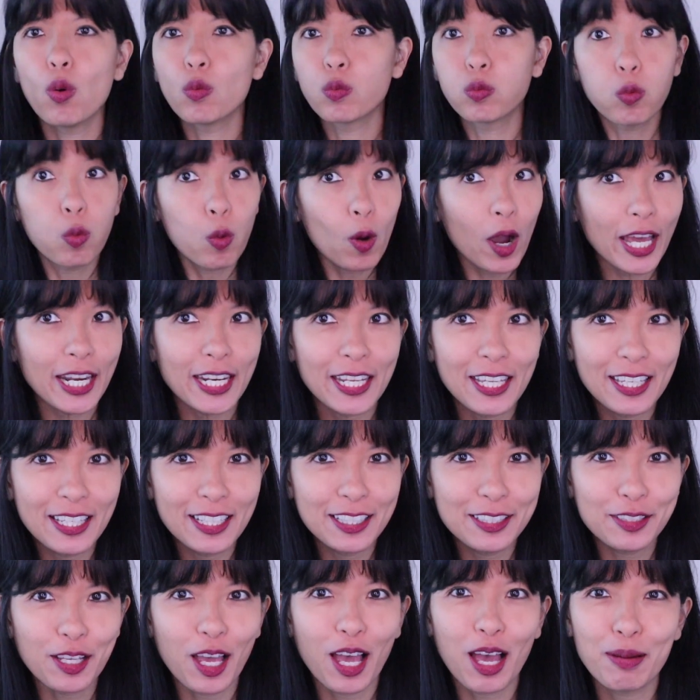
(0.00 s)
What
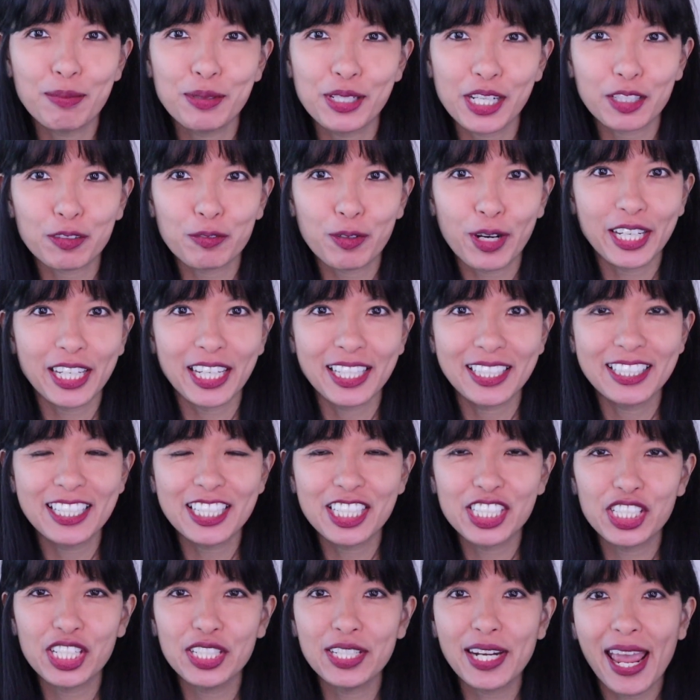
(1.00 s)
is object
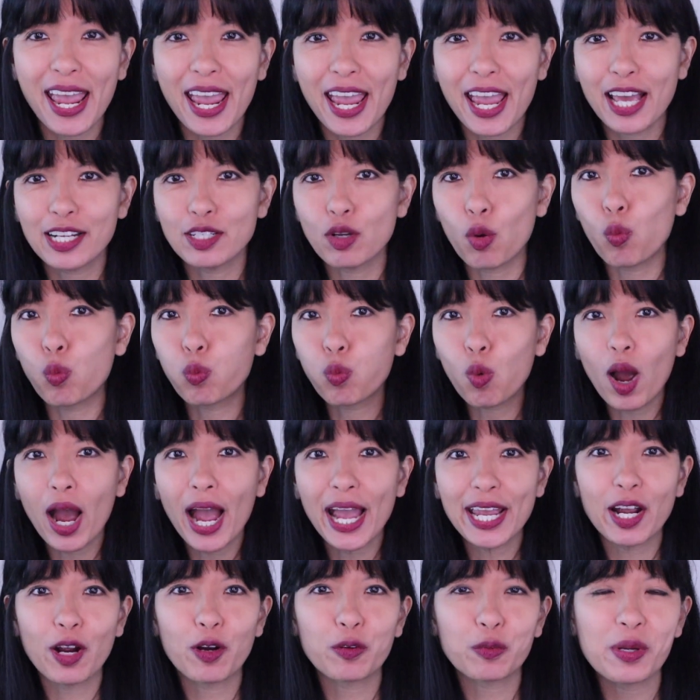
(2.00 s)
recognition and
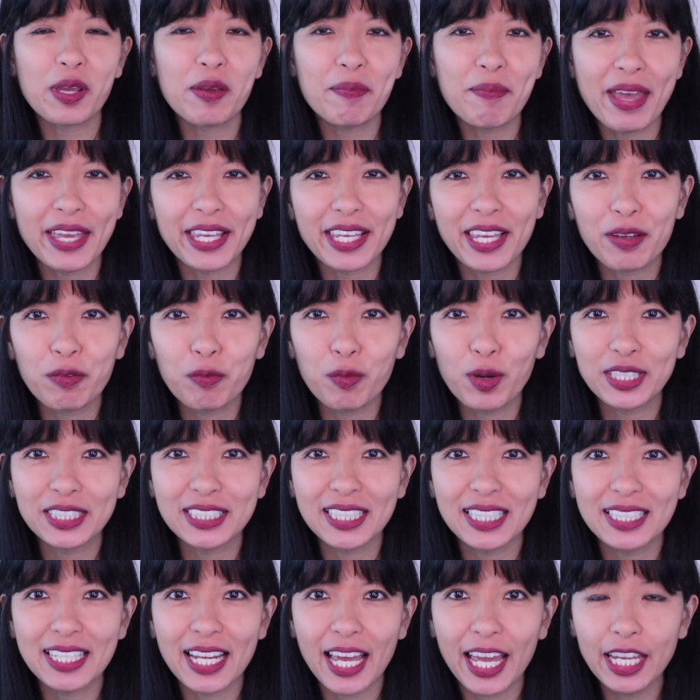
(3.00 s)
why are we making one
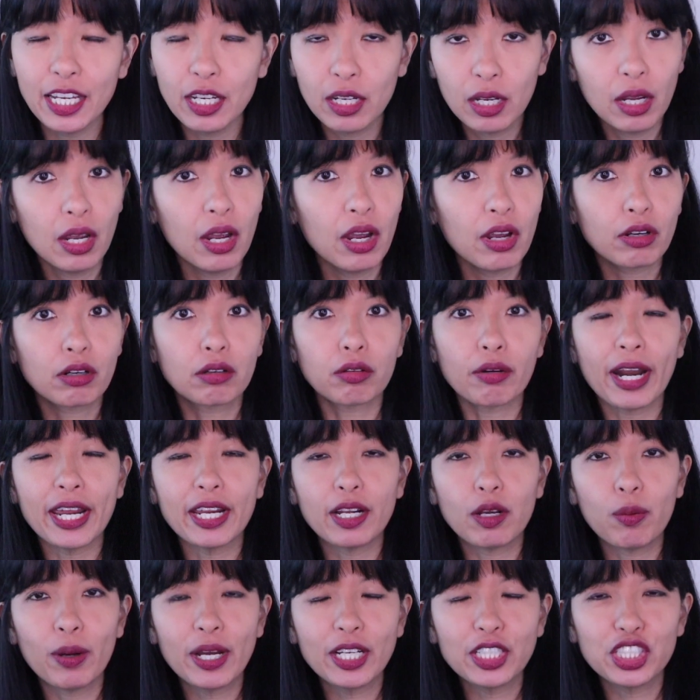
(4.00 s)
today?
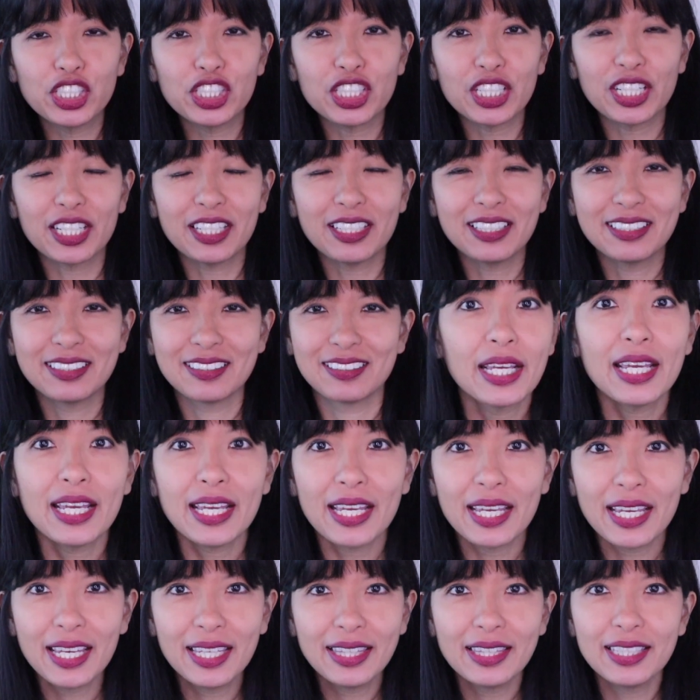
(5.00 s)
Great question.
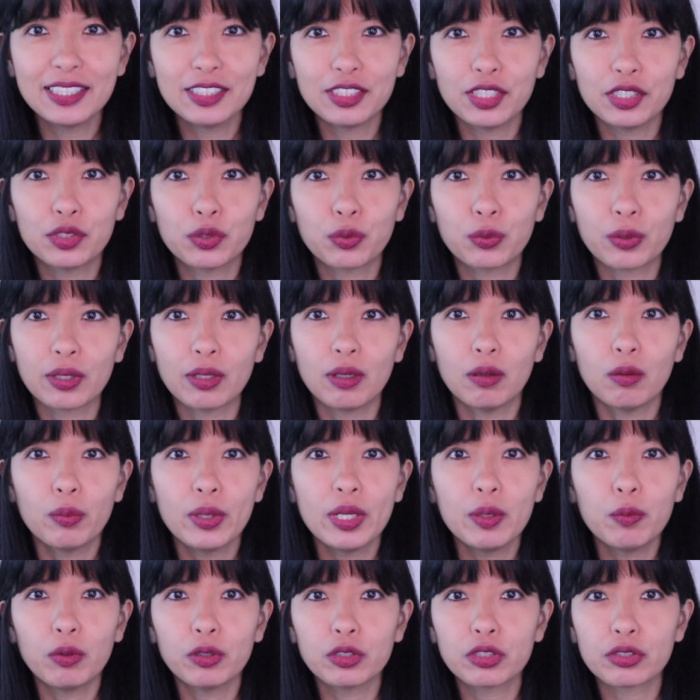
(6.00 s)
In this tutorial,
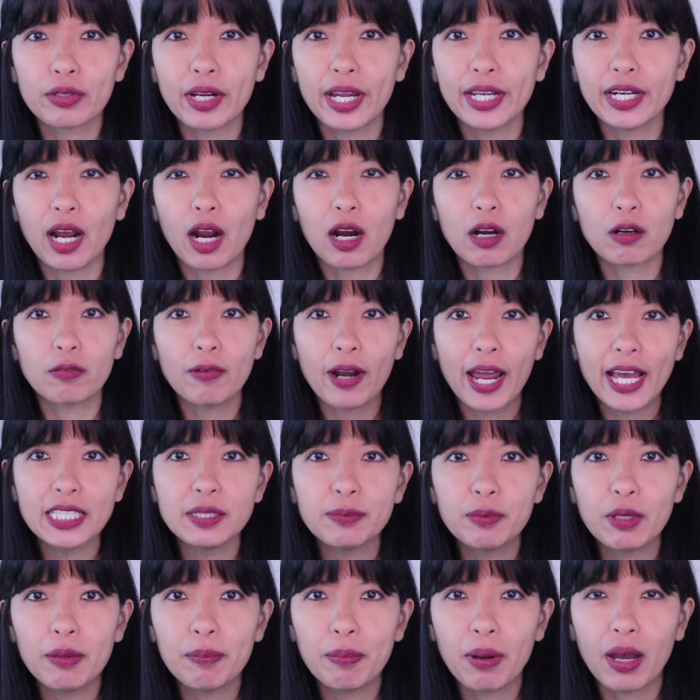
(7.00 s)
we will train our
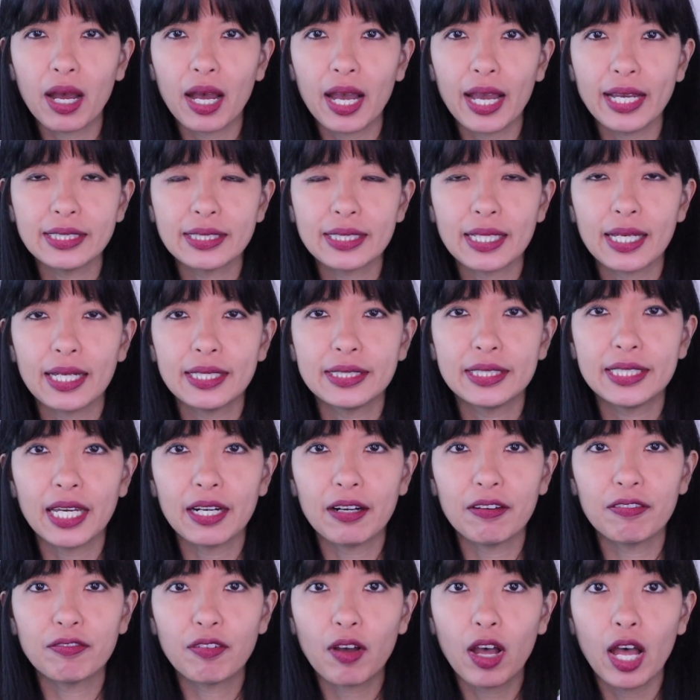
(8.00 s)
Raspberry Pi to
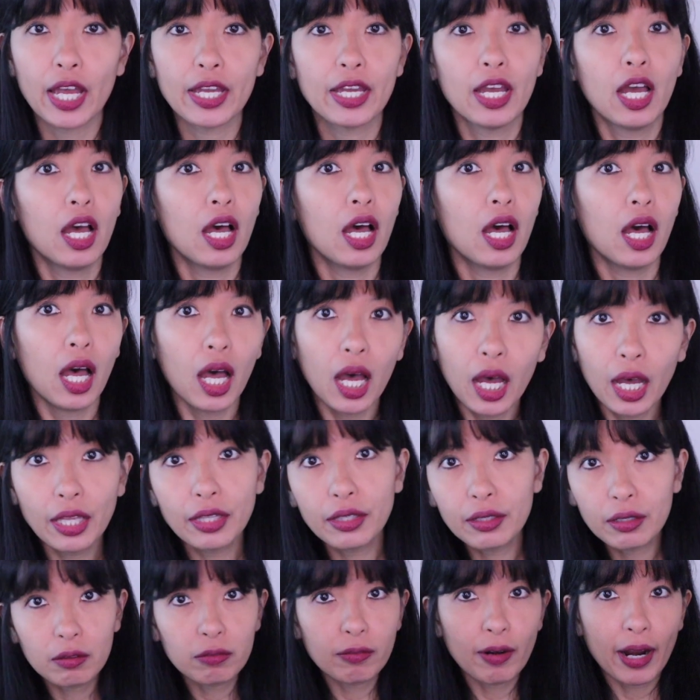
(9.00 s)
identify
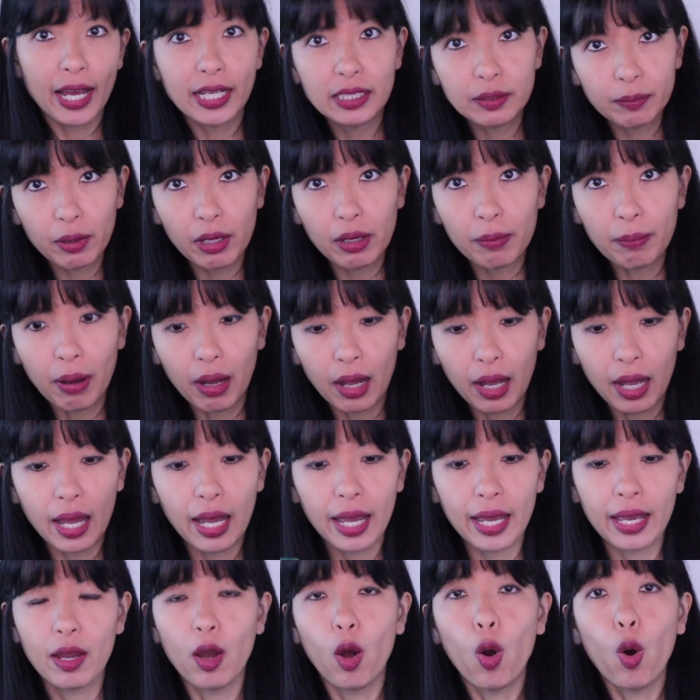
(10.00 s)
other Raspberry
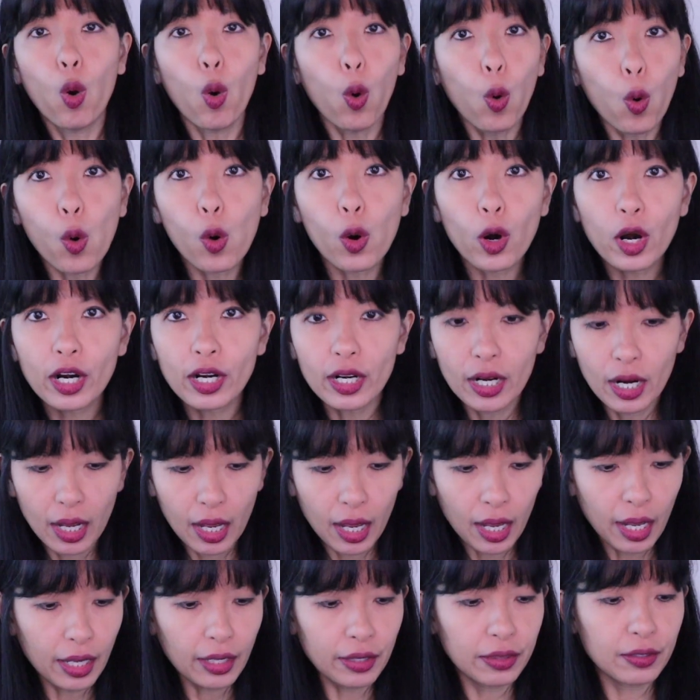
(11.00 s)
Pi or
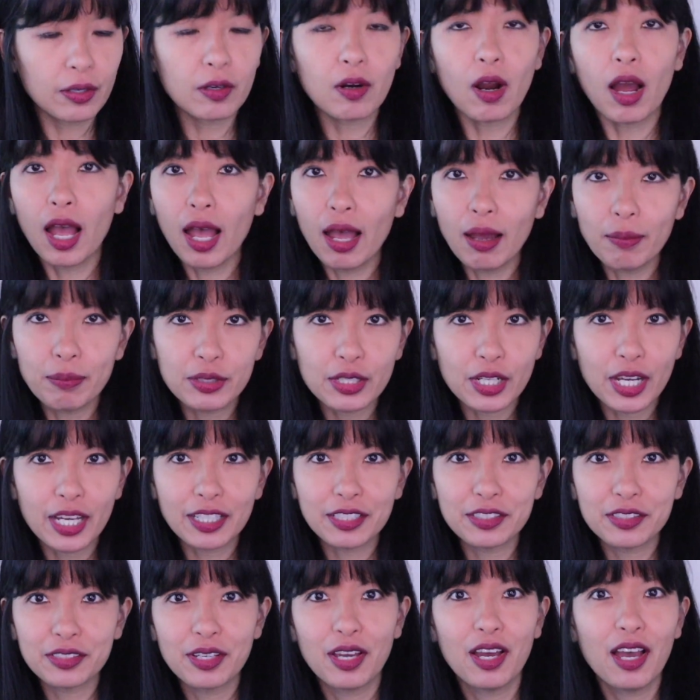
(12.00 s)
other
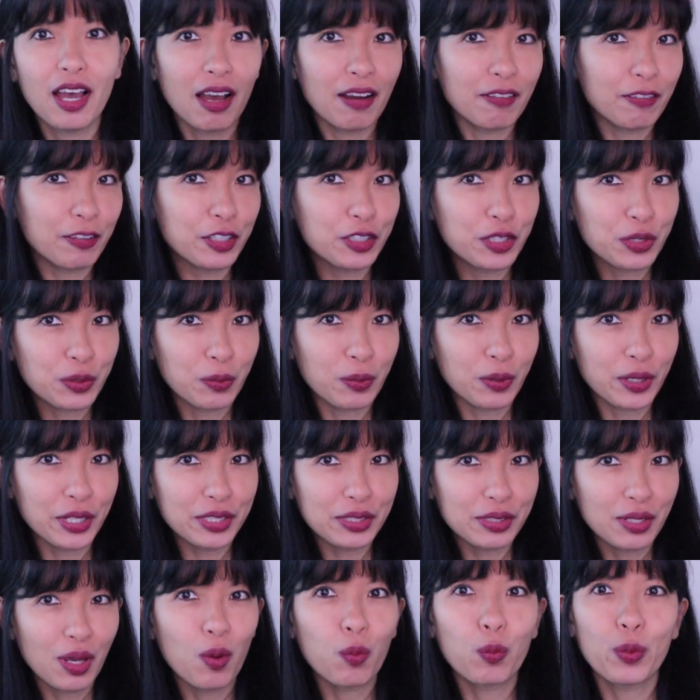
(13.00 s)
objects of our
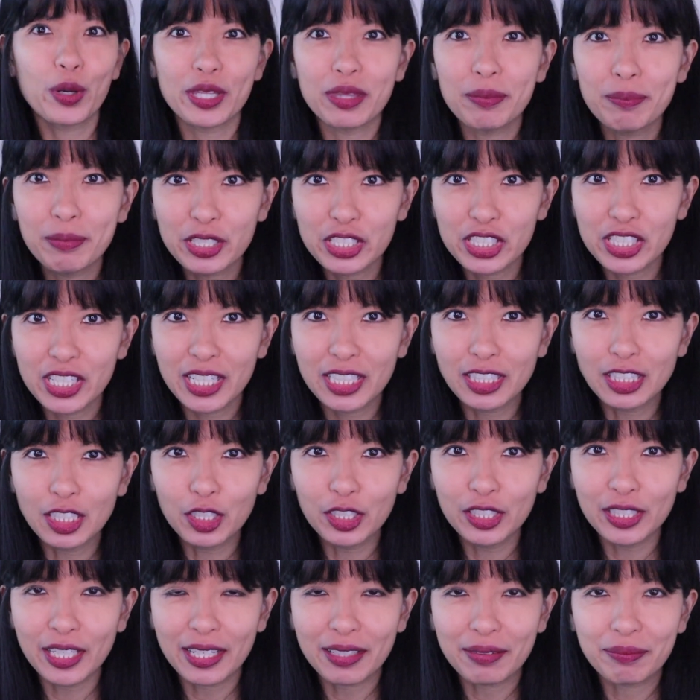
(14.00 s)
choice with machine
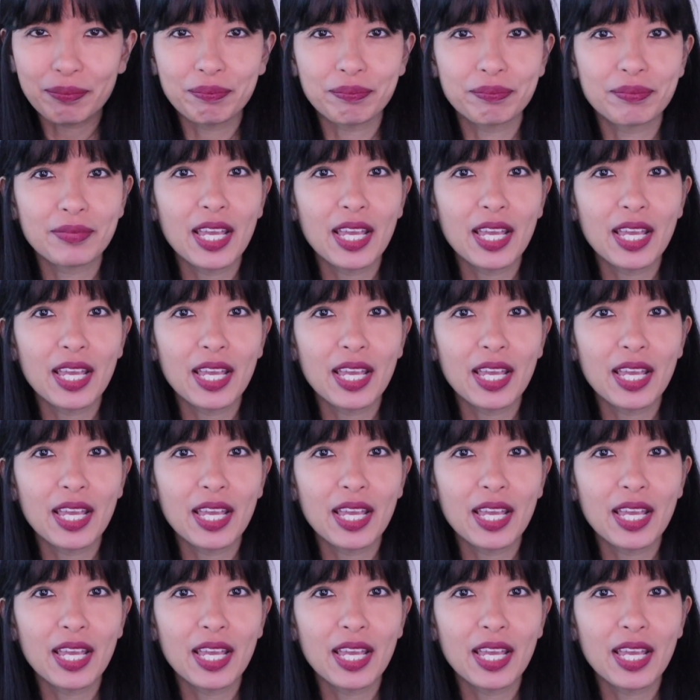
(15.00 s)
learning.